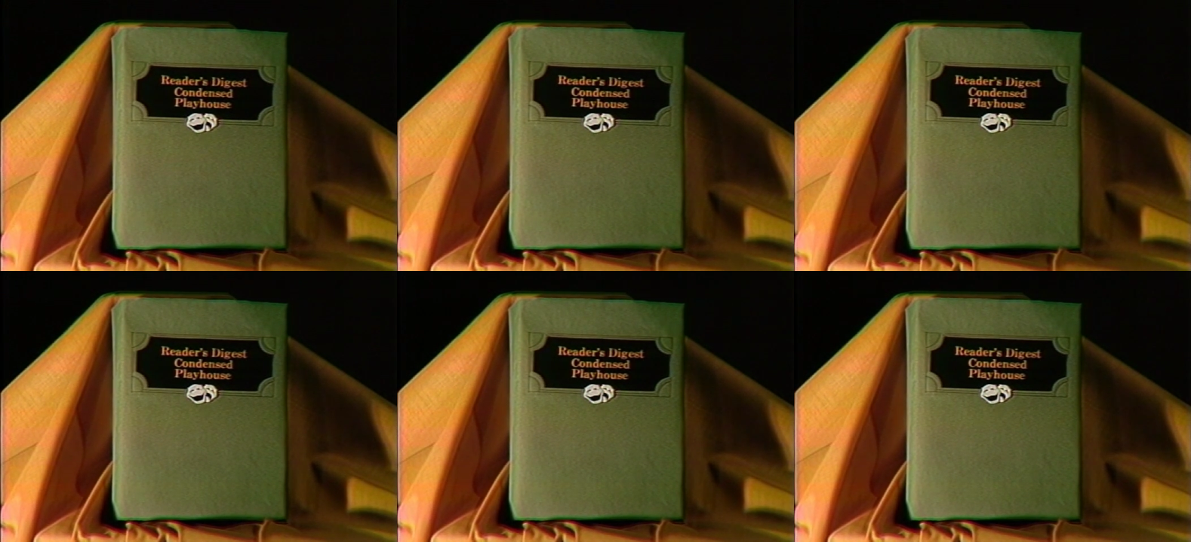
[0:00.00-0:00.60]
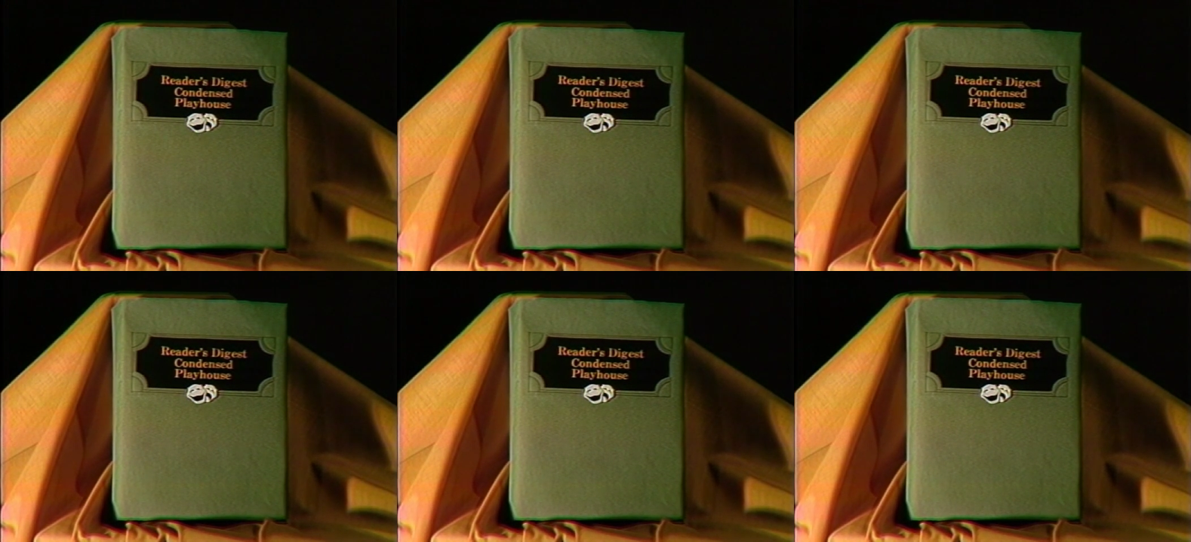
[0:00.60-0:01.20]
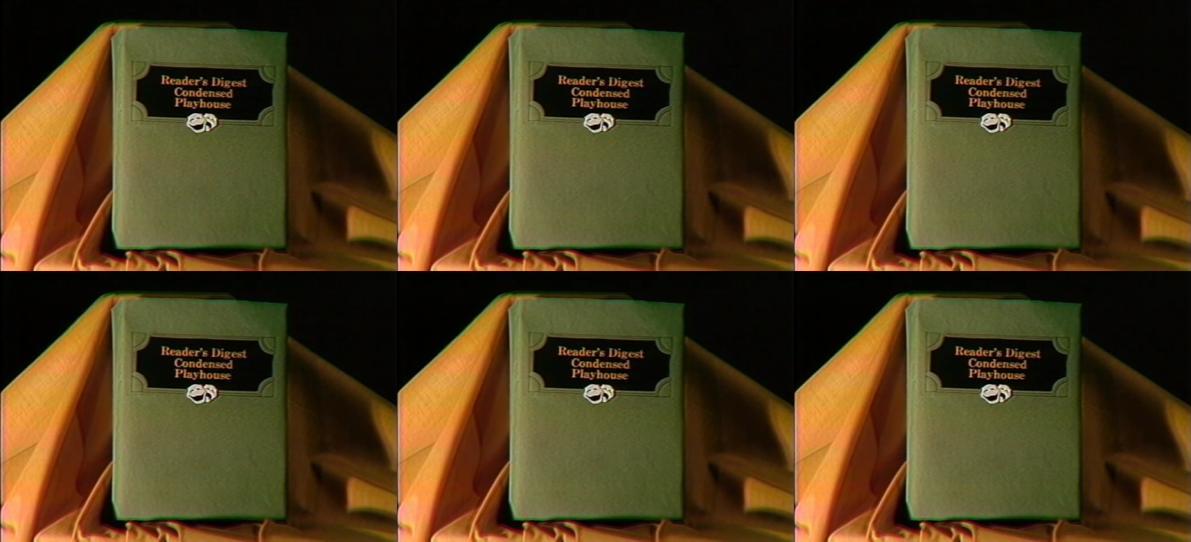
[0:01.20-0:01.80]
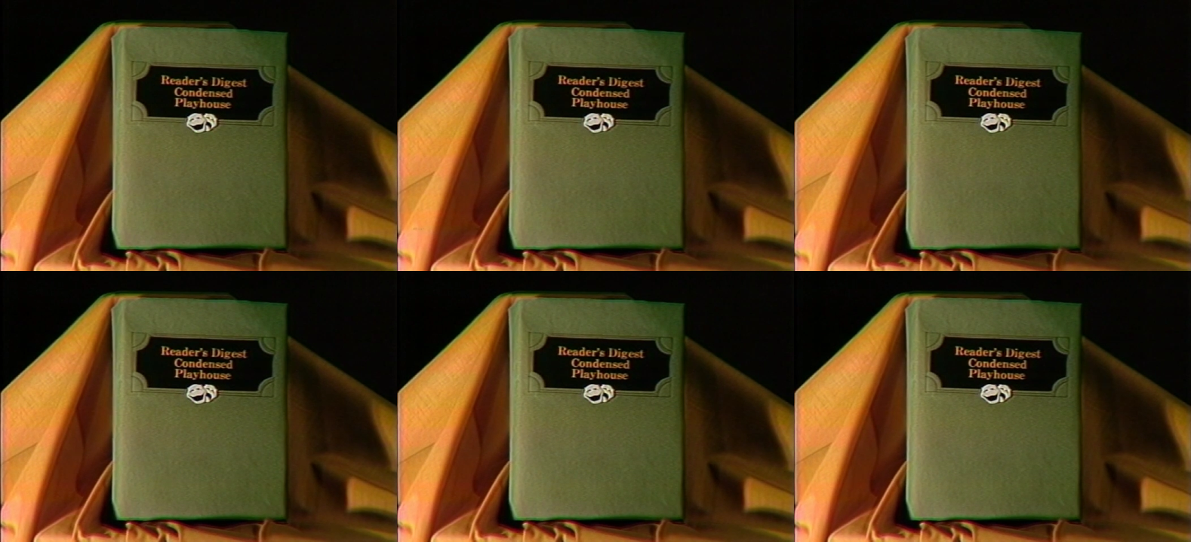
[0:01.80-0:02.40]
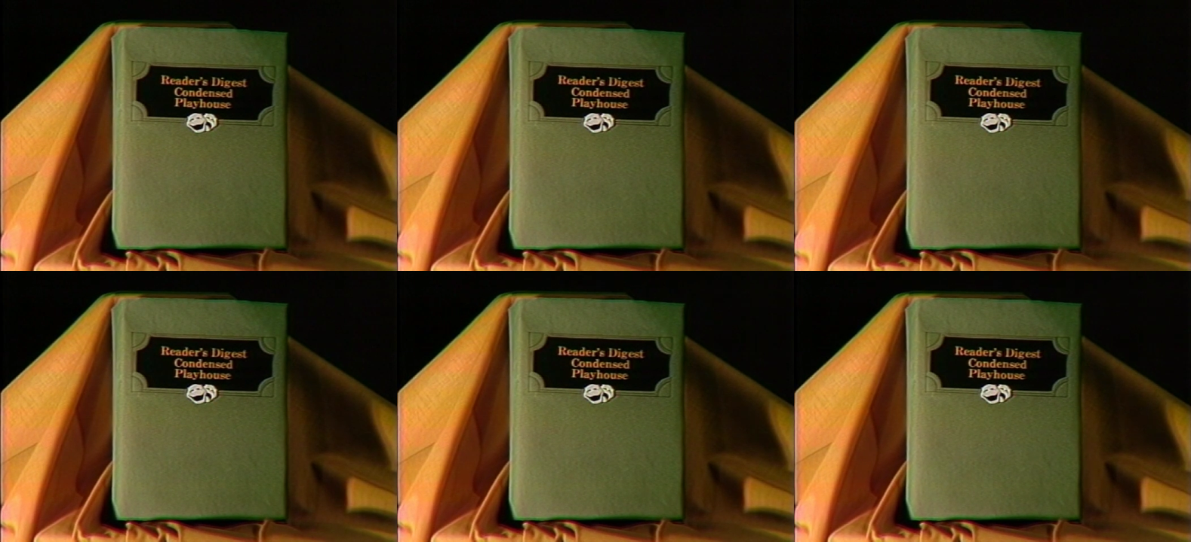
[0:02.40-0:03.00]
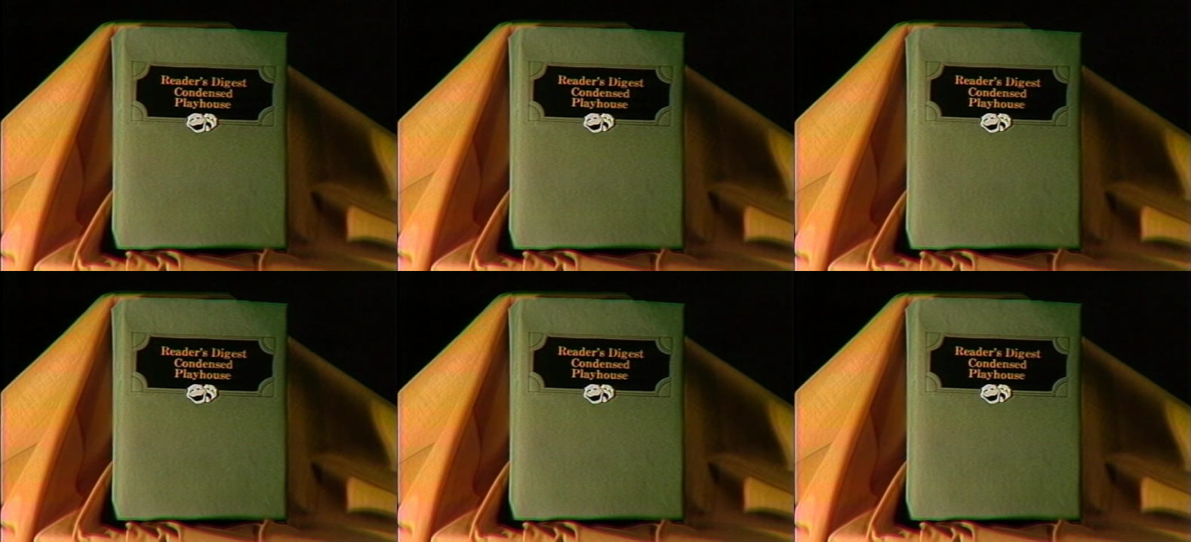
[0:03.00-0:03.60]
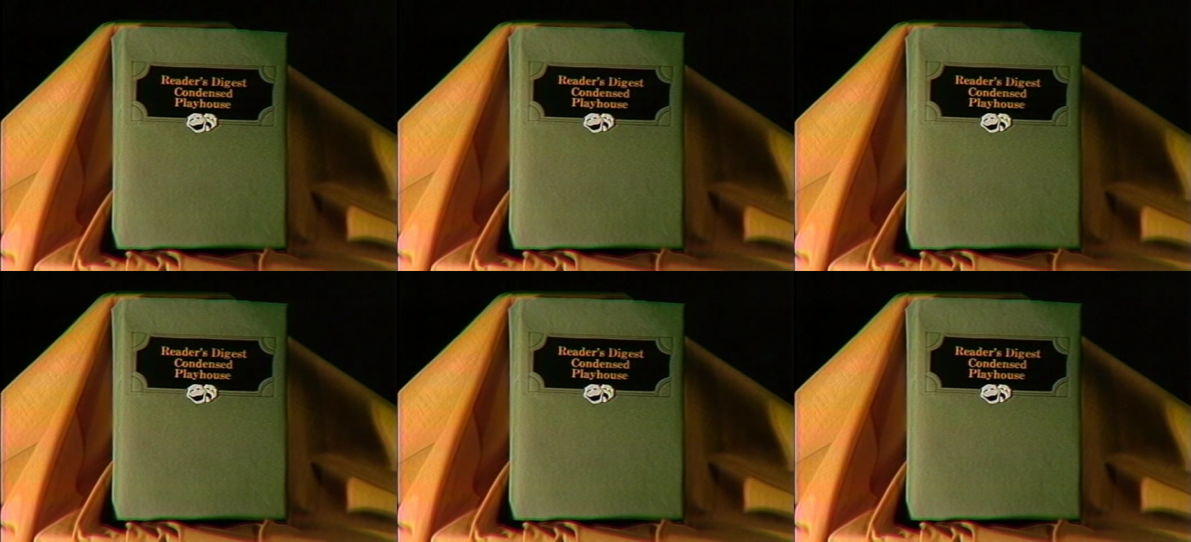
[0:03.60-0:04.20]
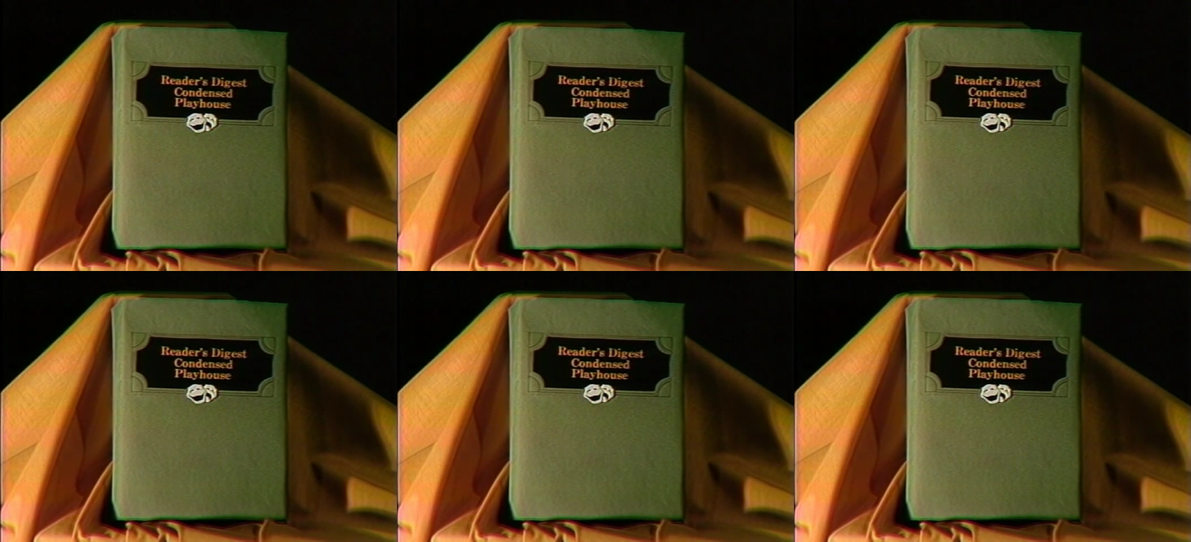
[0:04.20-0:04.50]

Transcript: No face is visible, so there are no lips to read.